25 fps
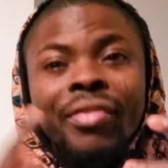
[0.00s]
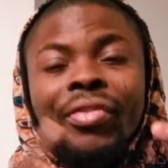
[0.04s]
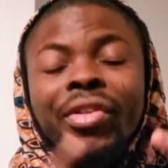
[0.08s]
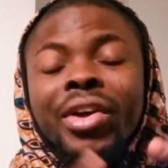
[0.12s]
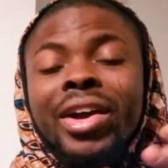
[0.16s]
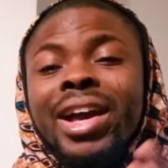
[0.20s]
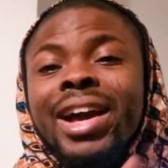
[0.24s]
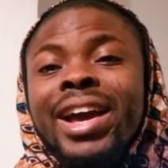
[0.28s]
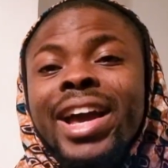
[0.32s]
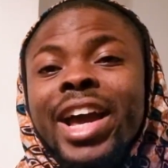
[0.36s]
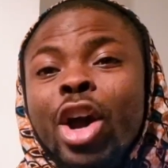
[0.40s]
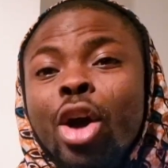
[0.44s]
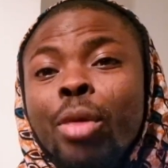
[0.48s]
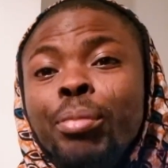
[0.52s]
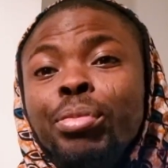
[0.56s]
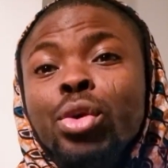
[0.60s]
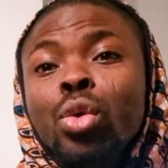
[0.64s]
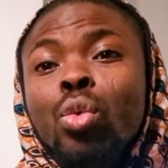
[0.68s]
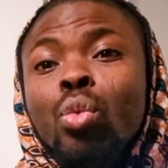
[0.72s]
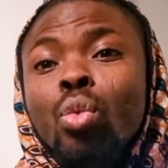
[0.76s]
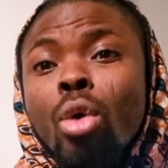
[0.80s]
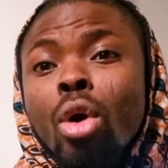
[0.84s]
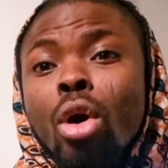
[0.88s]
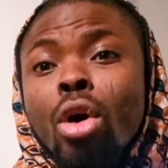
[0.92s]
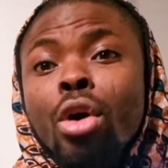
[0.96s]
that can help
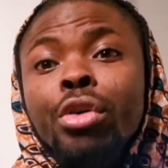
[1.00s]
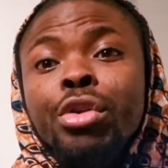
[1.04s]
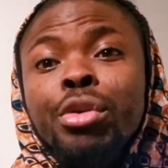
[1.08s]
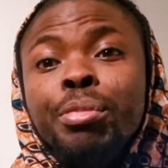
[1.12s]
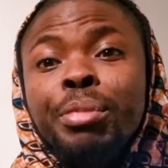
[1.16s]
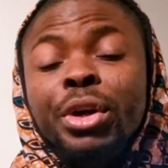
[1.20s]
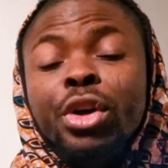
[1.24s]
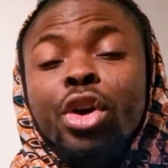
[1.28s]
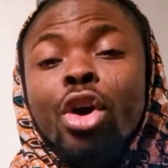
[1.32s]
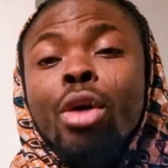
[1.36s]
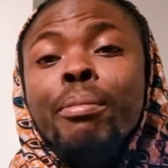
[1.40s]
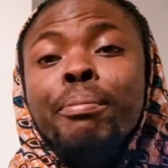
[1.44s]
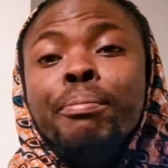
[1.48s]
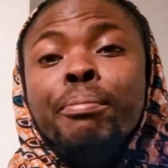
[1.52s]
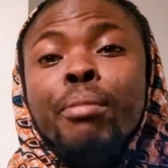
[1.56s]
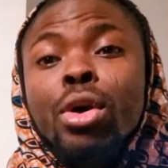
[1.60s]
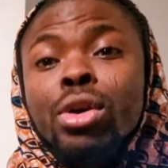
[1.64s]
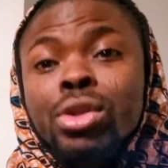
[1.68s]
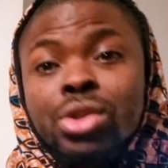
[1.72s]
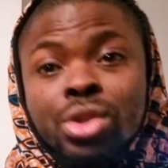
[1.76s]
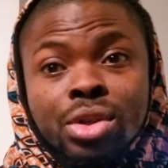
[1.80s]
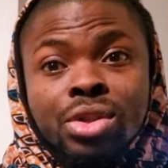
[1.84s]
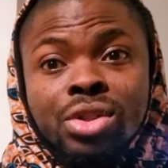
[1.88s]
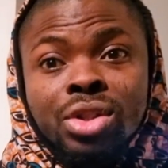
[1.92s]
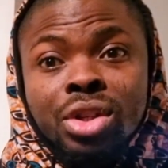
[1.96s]
the world become
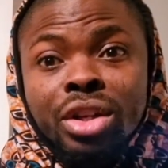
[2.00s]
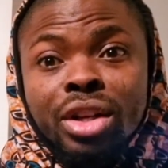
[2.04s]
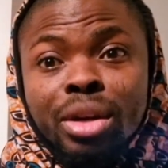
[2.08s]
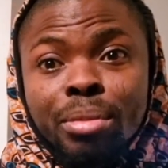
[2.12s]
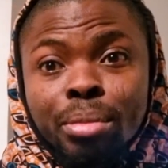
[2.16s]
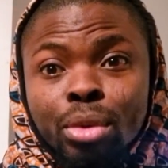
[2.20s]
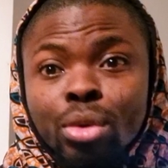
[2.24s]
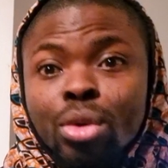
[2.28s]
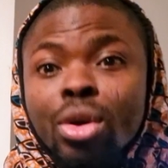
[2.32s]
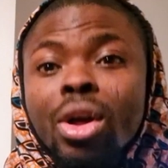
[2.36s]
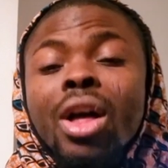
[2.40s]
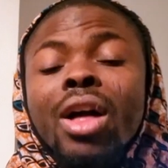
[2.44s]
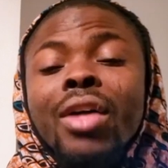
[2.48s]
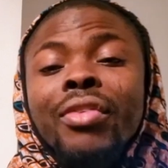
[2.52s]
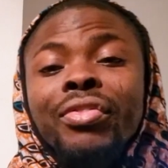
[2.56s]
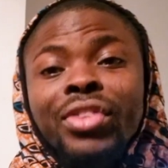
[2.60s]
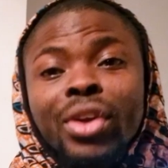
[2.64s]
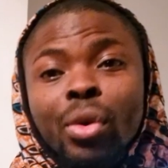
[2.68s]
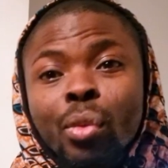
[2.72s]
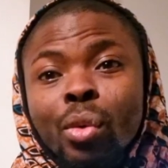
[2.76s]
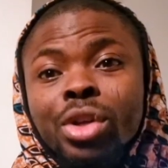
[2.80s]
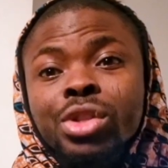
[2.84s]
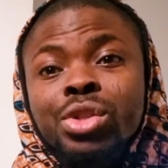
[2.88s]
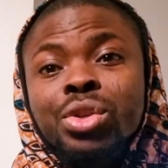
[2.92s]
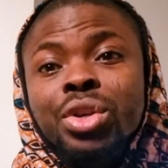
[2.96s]
more sustainable,
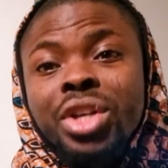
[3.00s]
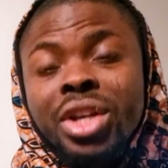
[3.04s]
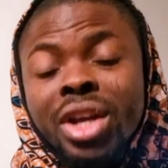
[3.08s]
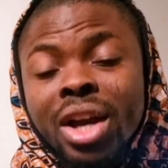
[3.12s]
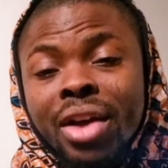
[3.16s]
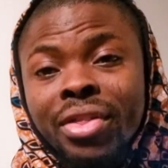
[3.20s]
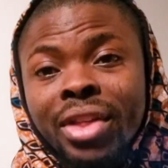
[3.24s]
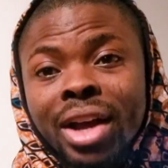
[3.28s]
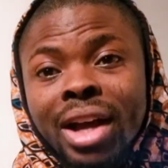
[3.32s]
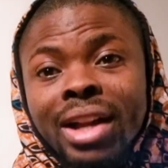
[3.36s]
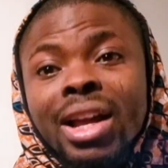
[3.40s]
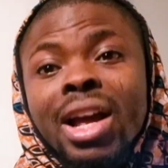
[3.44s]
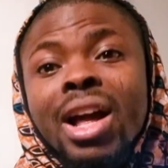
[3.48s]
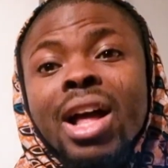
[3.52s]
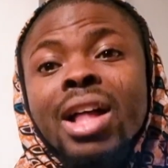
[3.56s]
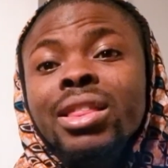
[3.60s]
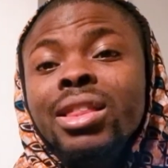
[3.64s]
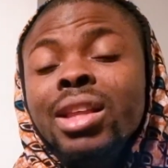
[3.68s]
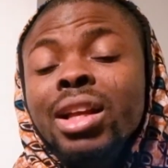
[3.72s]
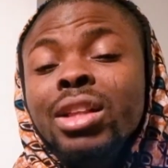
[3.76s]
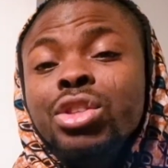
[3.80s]
they want to hear that.